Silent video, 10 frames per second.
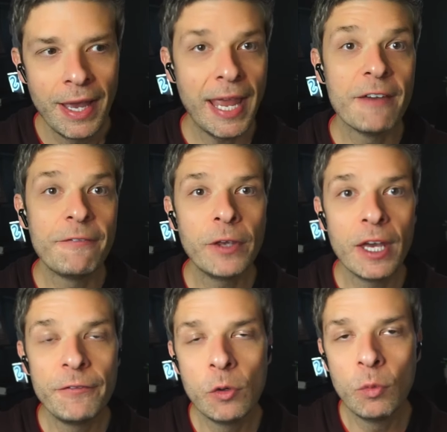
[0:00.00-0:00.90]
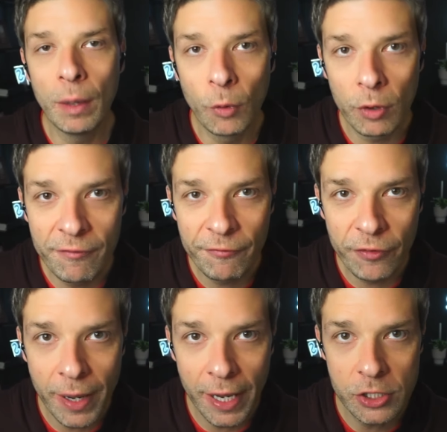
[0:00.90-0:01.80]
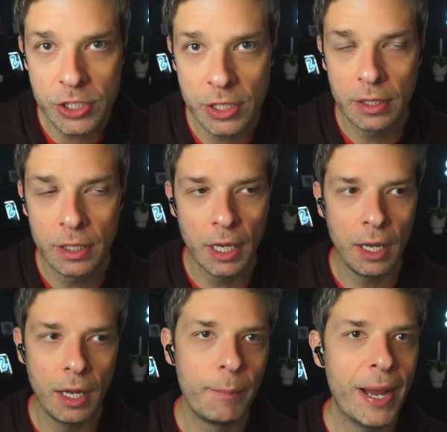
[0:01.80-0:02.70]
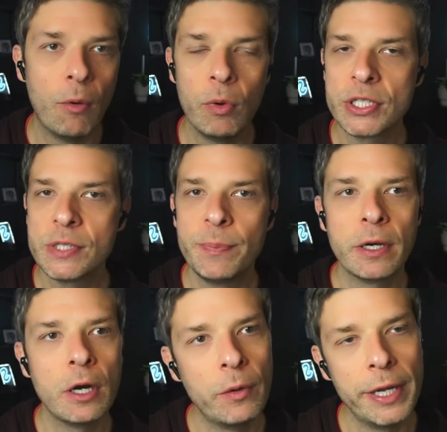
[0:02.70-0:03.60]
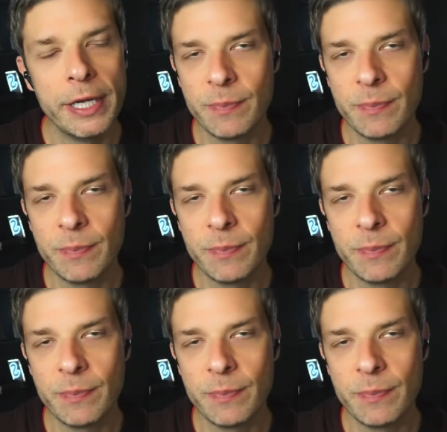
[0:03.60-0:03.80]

Hey, if you want more information about what Spiro is,